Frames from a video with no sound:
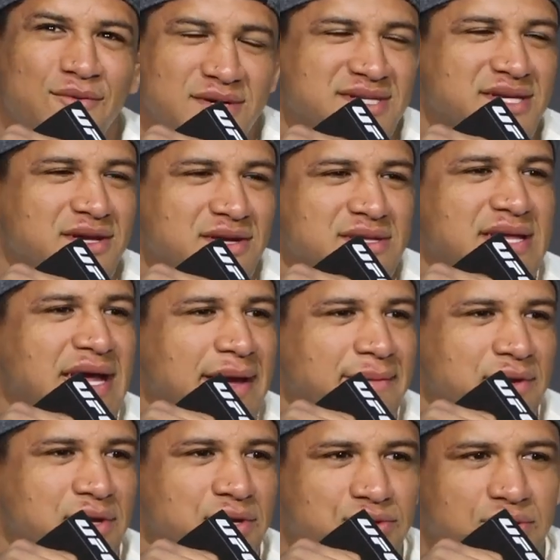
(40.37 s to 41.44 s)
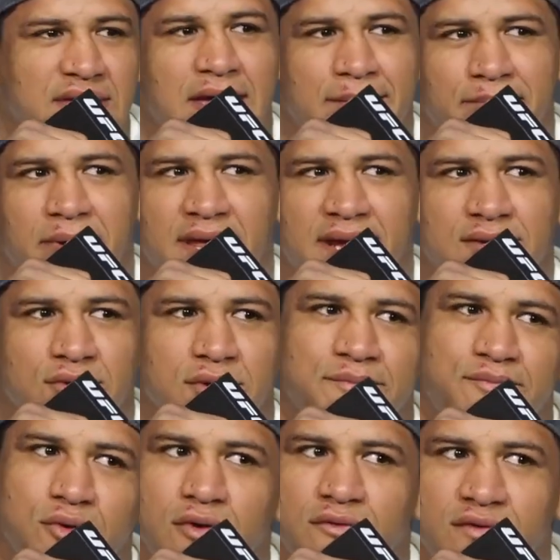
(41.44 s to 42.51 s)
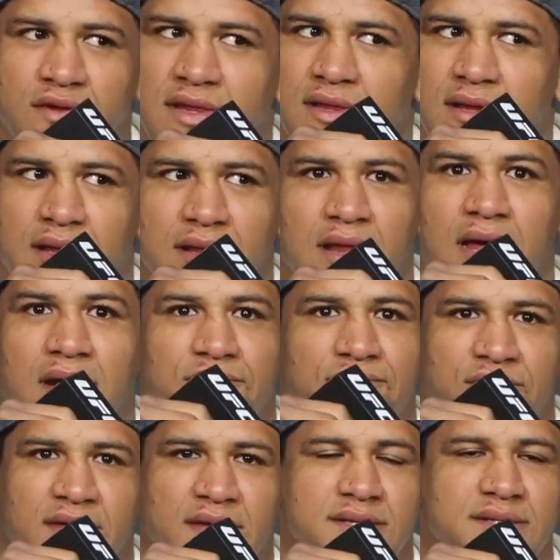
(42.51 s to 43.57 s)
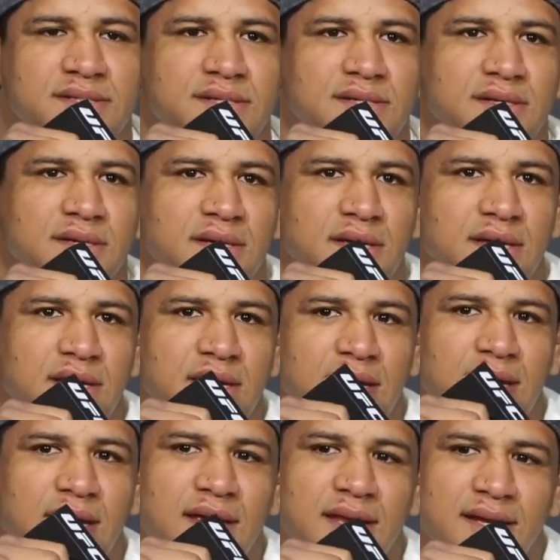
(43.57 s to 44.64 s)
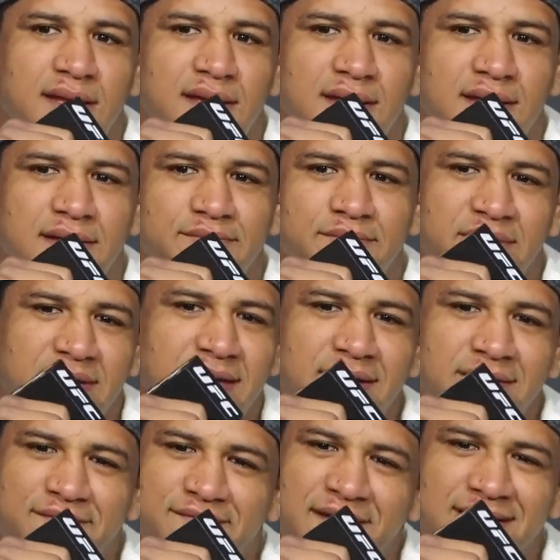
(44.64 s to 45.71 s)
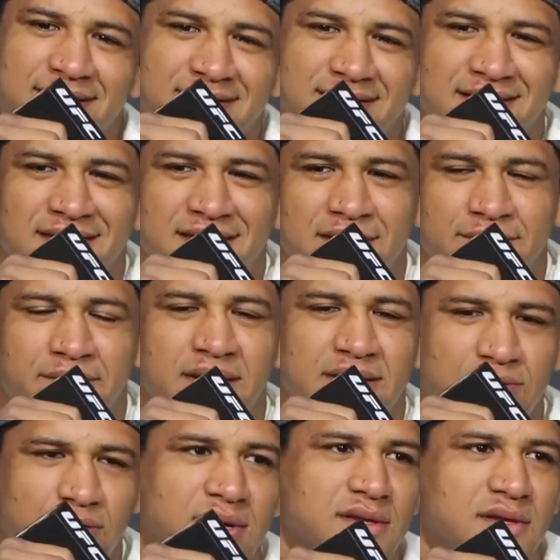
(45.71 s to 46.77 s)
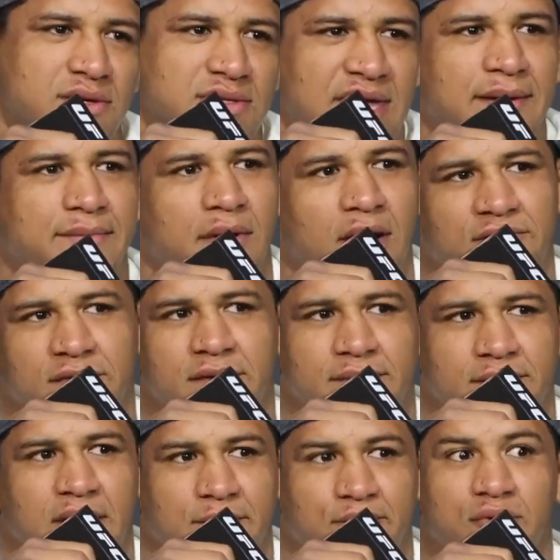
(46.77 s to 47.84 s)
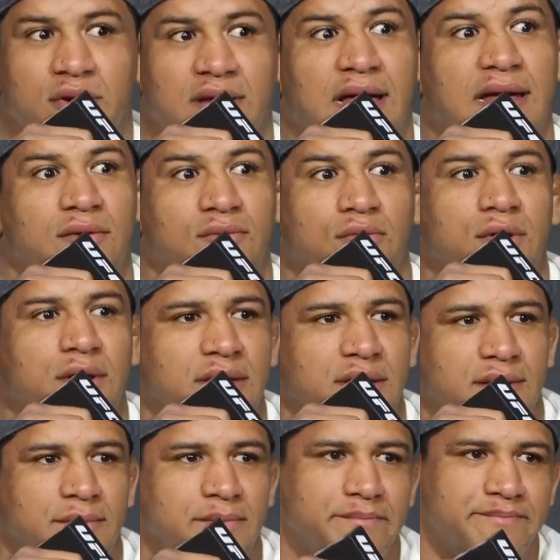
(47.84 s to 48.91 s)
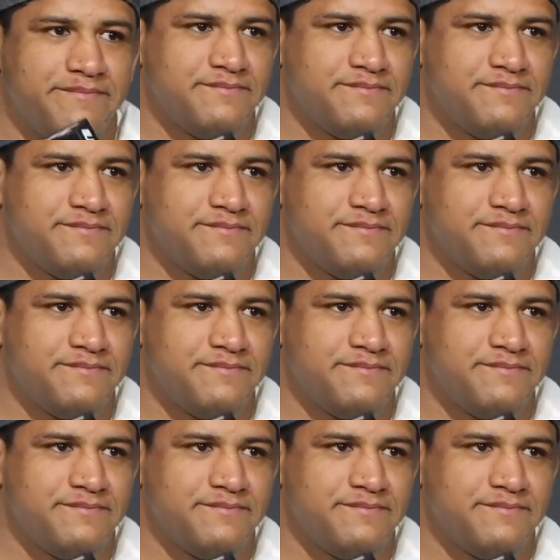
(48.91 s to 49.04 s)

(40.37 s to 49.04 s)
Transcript: was a good time, you know, to get better, to improve a, a lot of things. And uh, but yeah, finally here. But it took a little time off and, and, put a lot of work in.